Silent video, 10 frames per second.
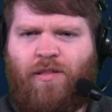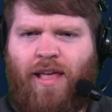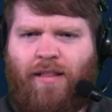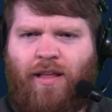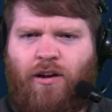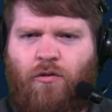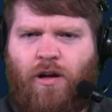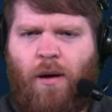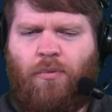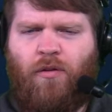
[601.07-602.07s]
and that led to a
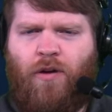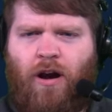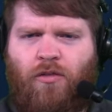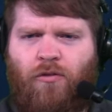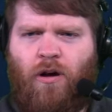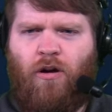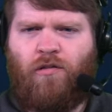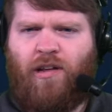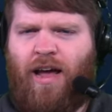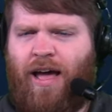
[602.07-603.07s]
couple of errant
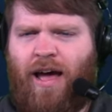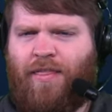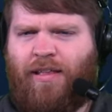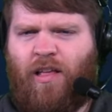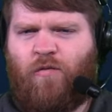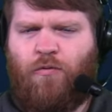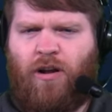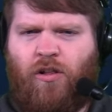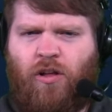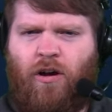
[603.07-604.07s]
throws. And I, I think that's
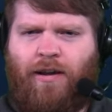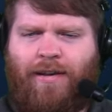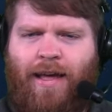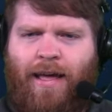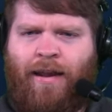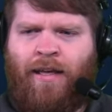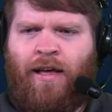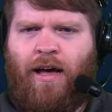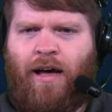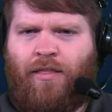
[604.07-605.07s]
pretty clear it did.
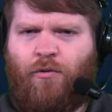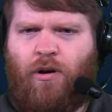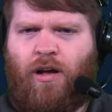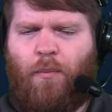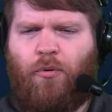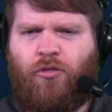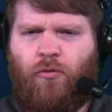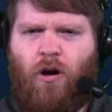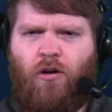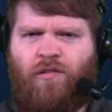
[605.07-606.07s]
Uh, there were a couple
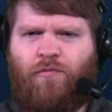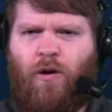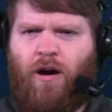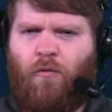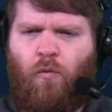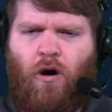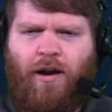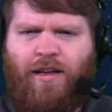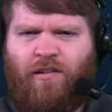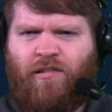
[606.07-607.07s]
throws where one,
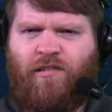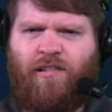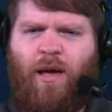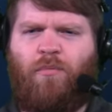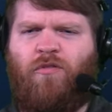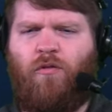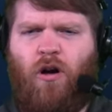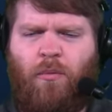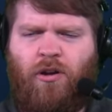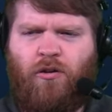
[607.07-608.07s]
he just skipped to
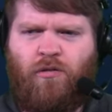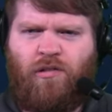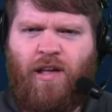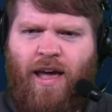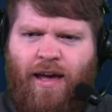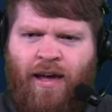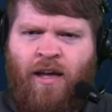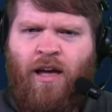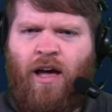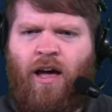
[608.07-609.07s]
Roma
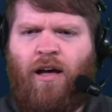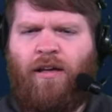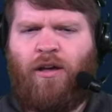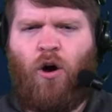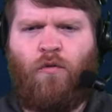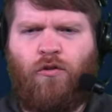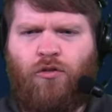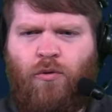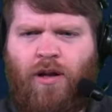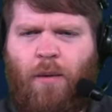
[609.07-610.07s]
Uh, he
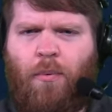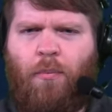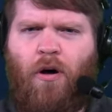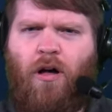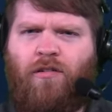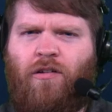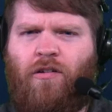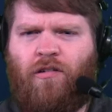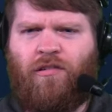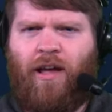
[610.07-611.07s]
overthrew a couple balls, and
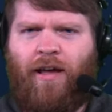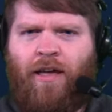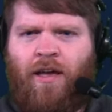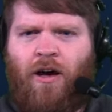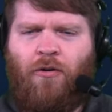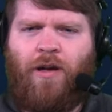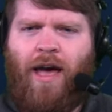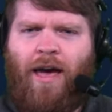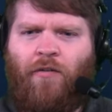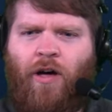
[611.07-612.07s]
you're just like,
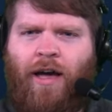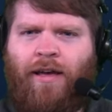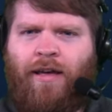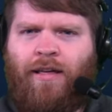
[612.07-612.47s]
okay, like